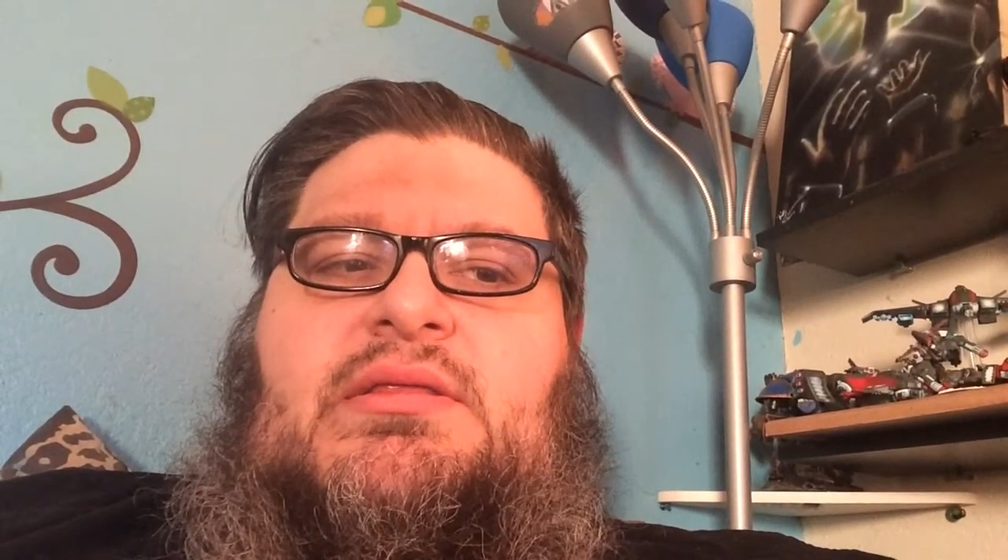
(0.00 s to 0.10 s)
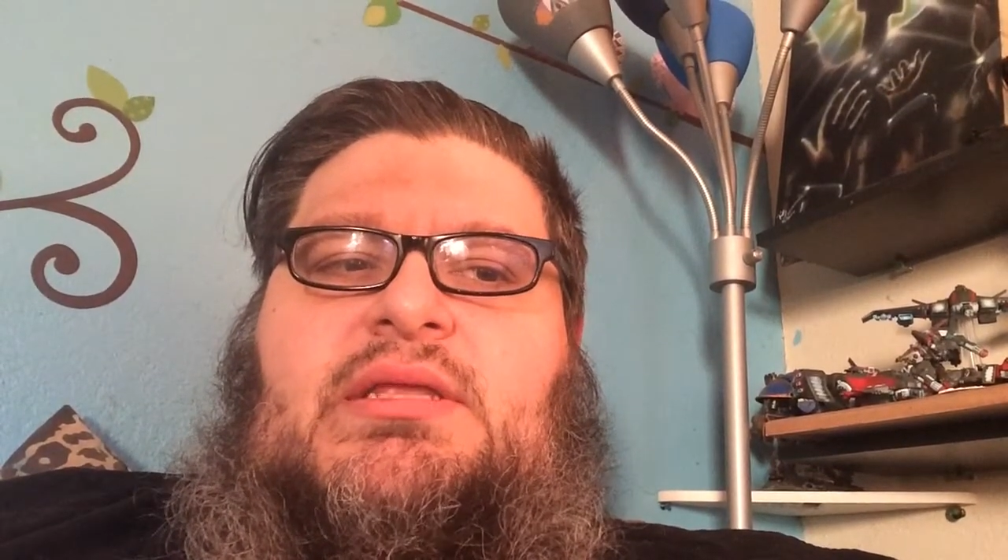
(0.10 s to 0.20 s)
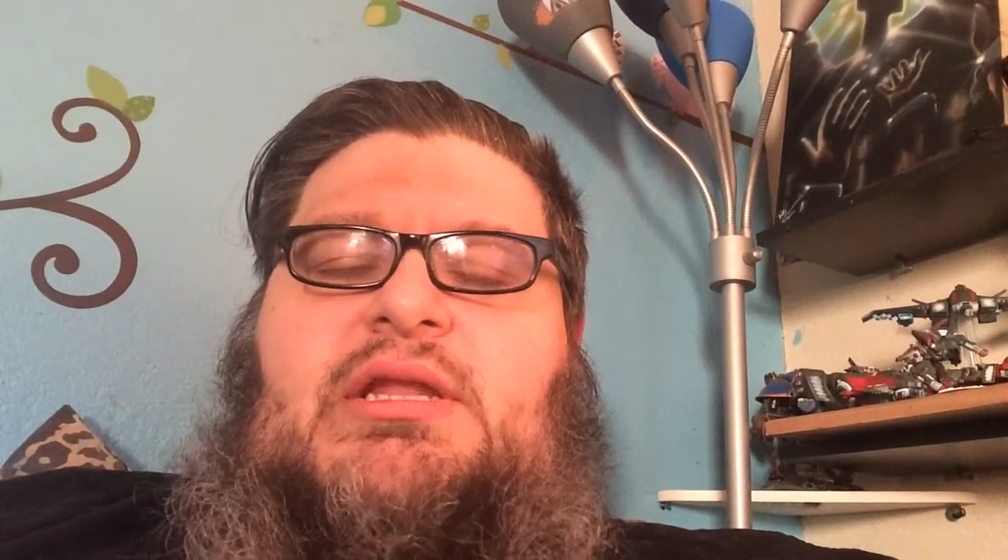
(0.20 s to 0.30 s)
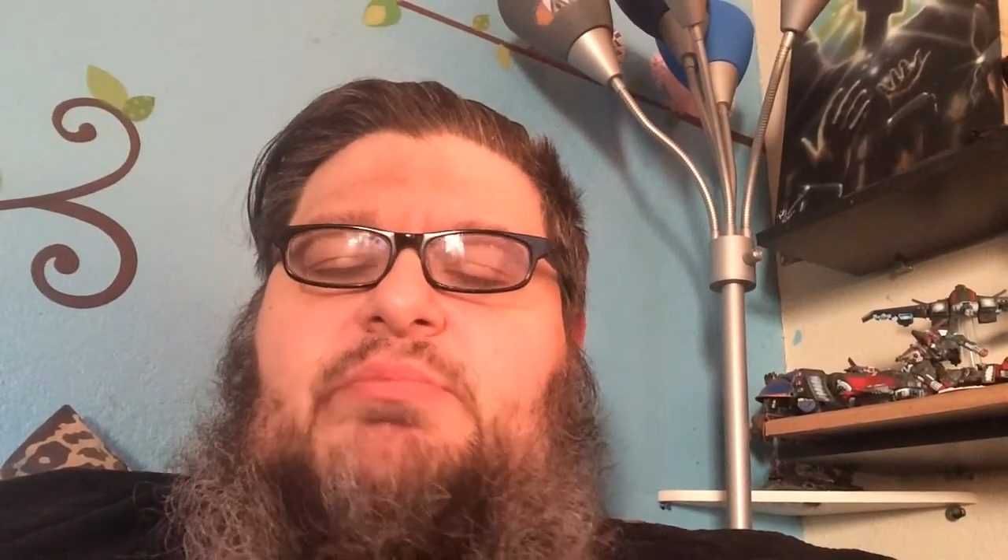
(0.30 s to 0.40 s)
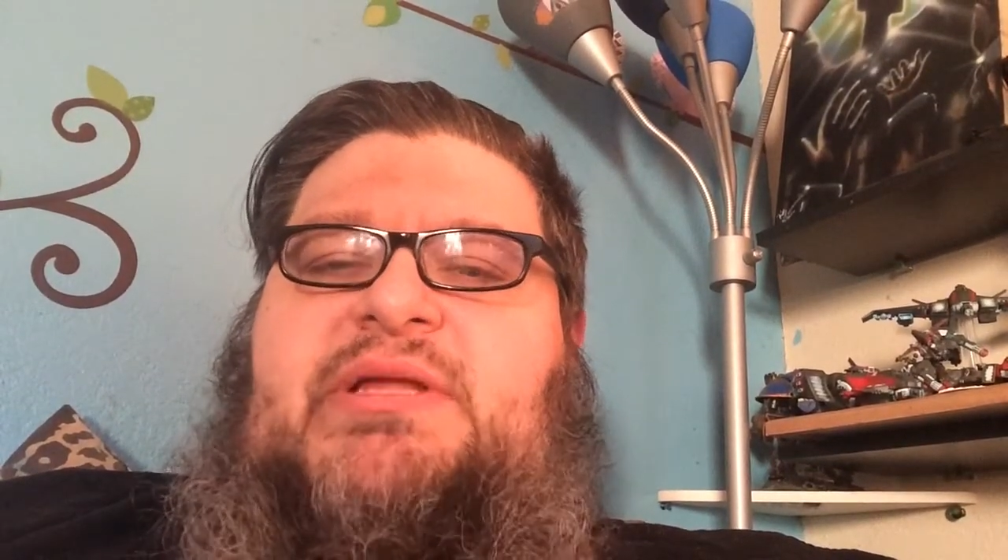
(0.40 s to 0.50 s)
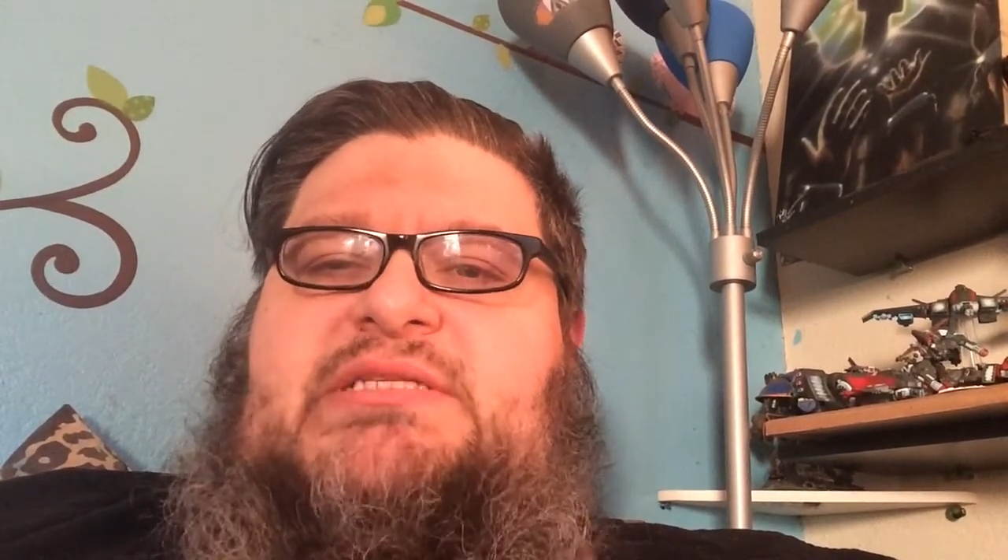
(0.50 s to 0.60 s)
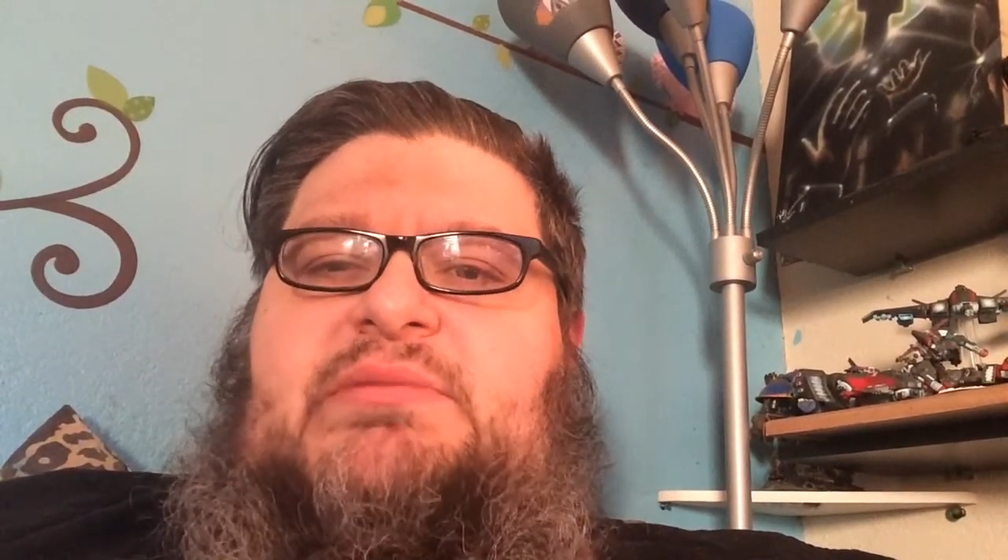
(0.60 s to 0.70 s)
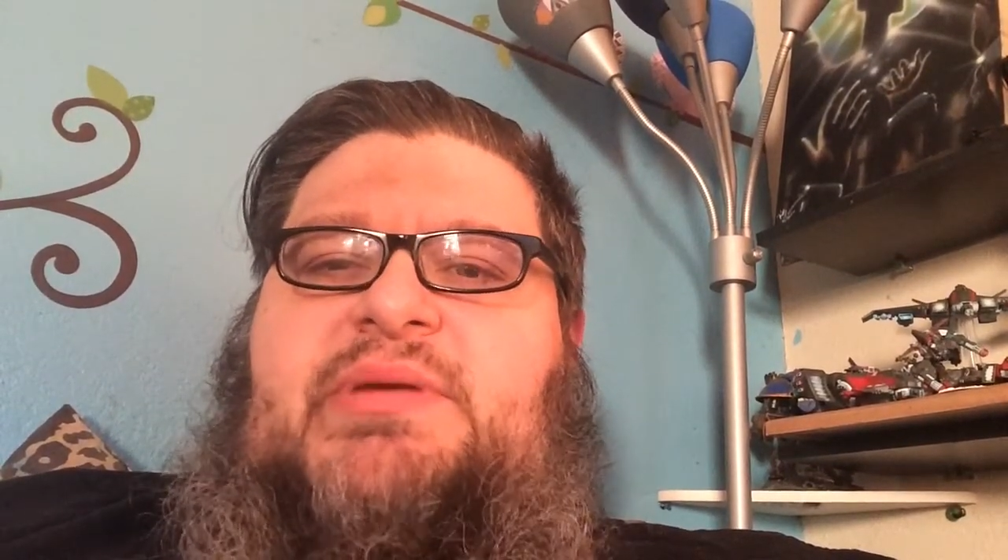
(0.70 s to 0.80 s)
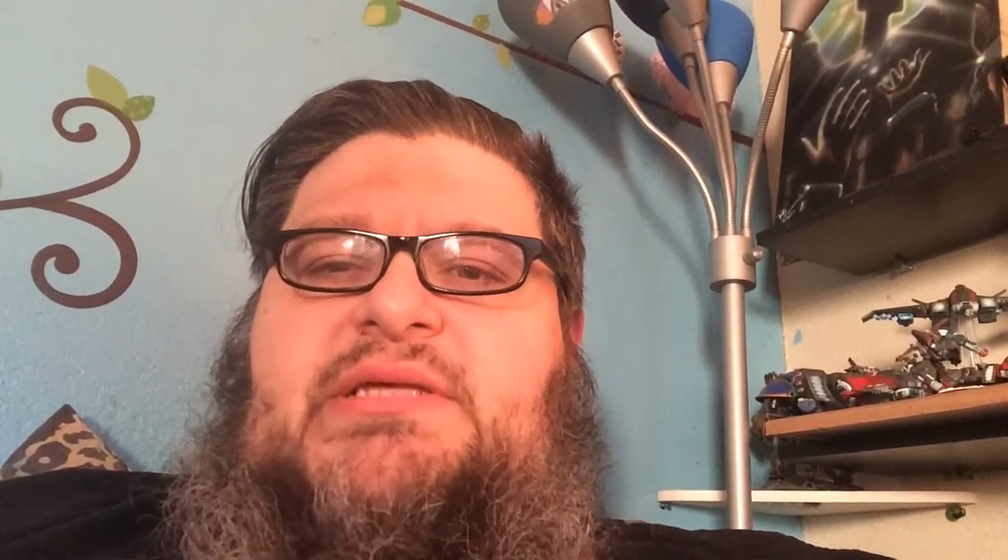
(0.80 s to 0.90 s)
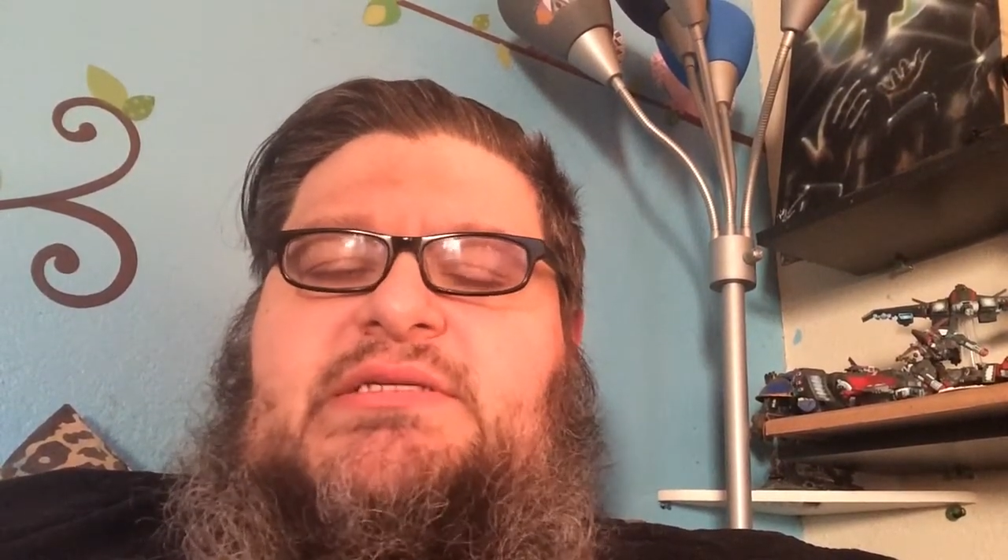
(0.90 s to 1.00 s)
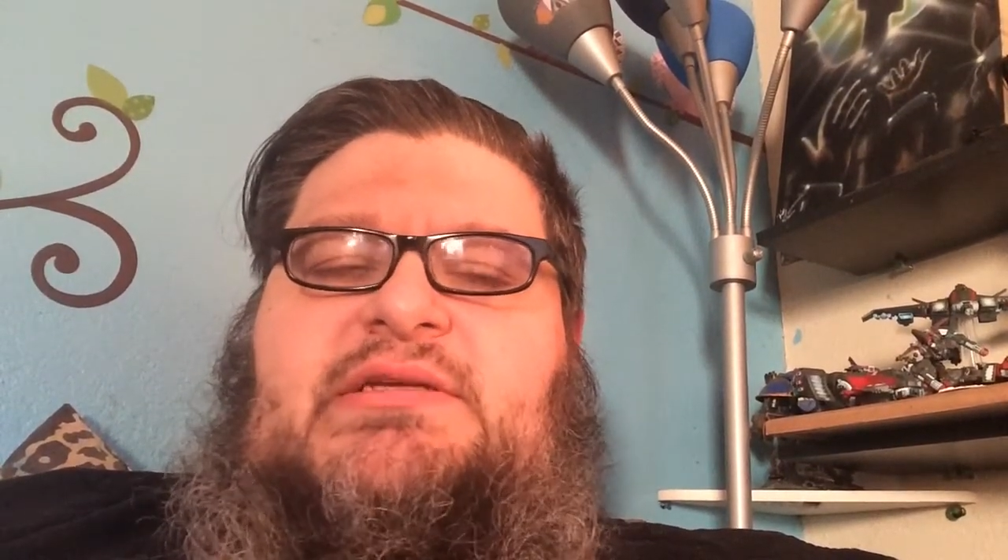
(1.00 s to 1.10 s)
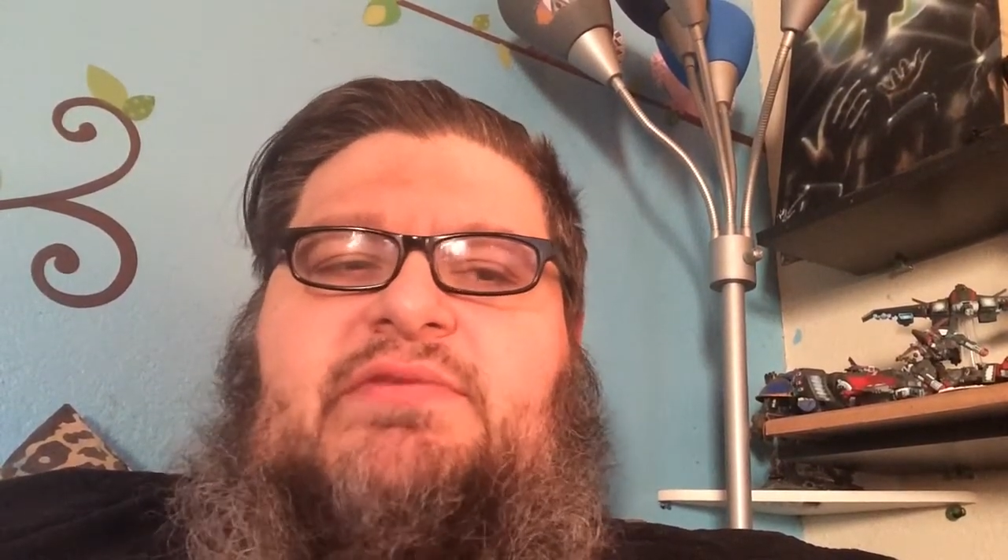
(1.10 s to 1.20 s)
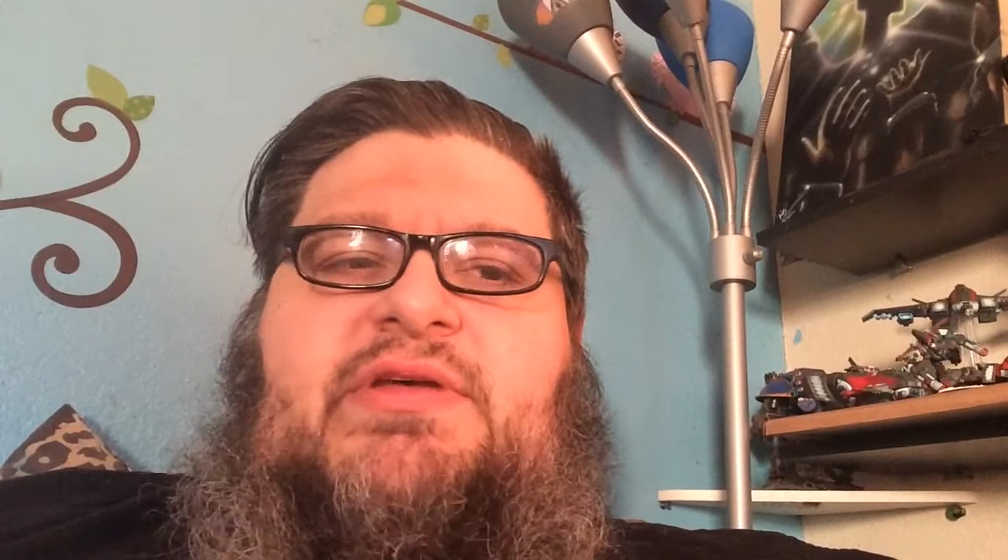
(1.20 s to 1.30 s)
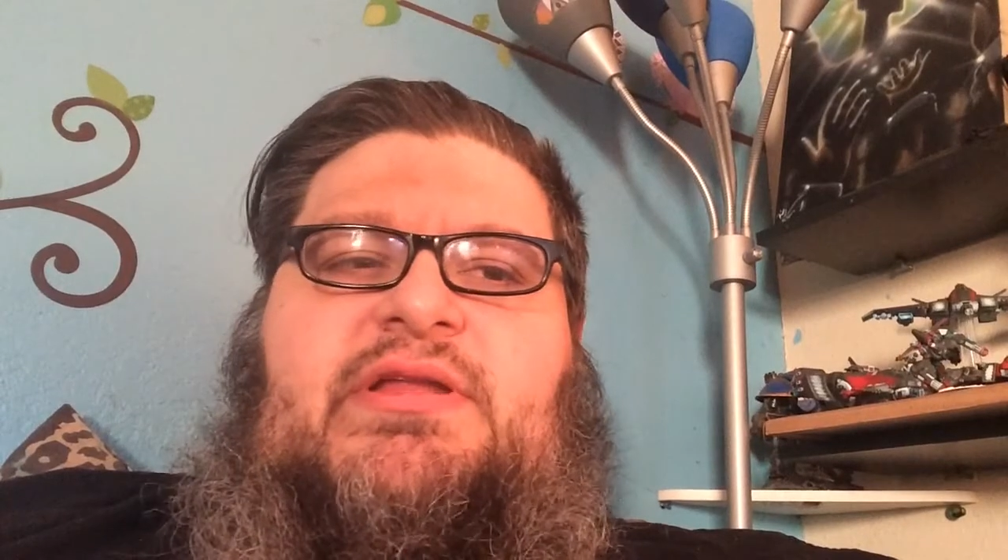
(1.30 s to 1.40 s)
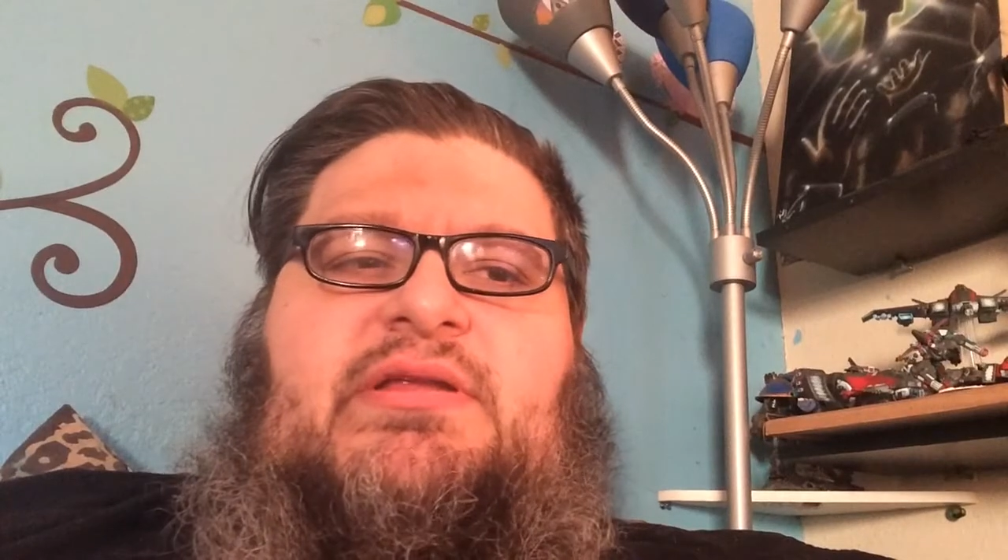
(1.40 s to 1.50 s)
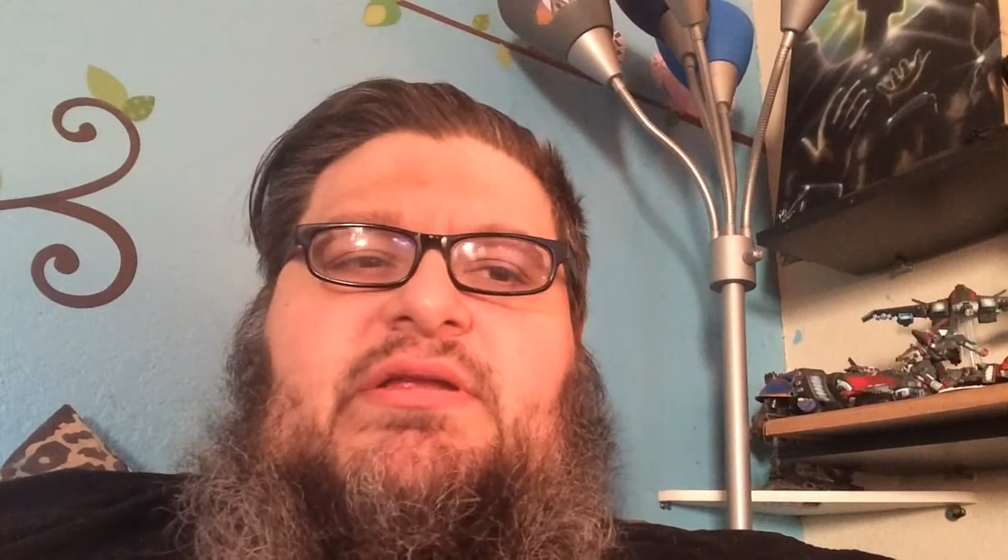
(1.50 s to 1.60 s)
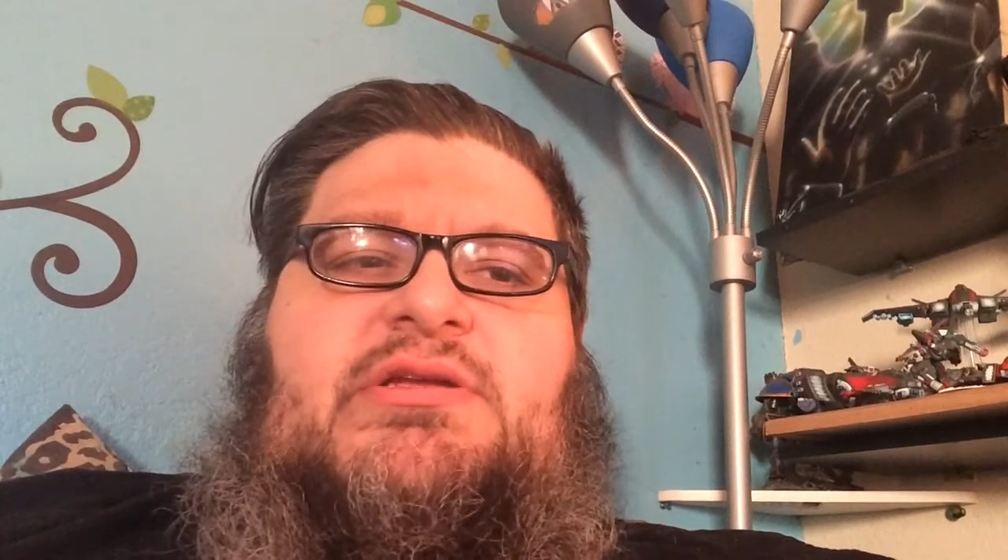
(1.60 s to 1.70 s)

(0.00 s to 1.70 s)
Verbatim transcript: the little bits and pieces of it.